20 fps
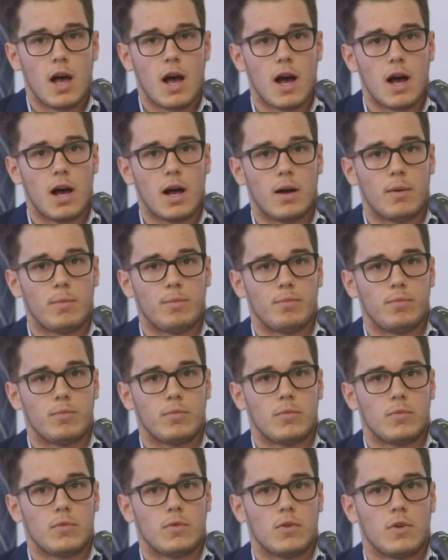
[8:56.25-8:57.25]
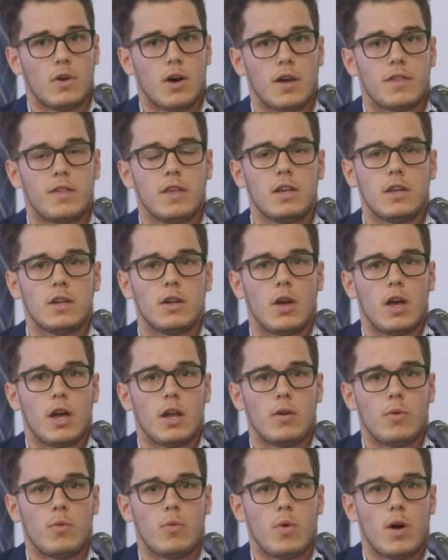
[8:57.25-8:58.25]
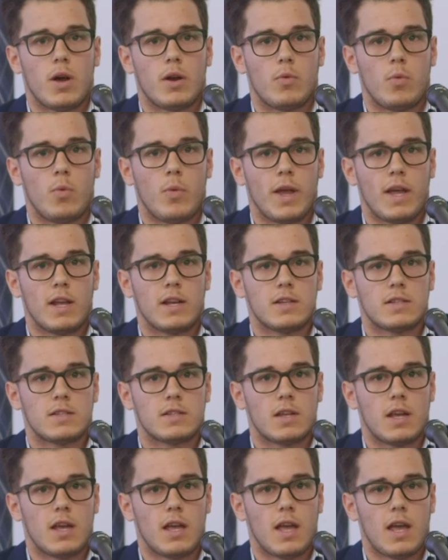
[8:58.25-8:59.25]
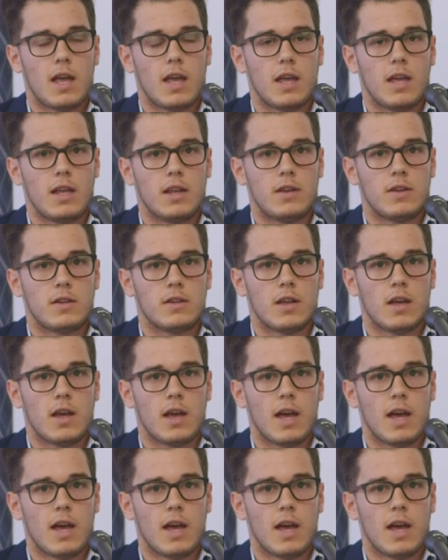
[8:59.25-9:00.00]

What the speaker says: I think an awareness and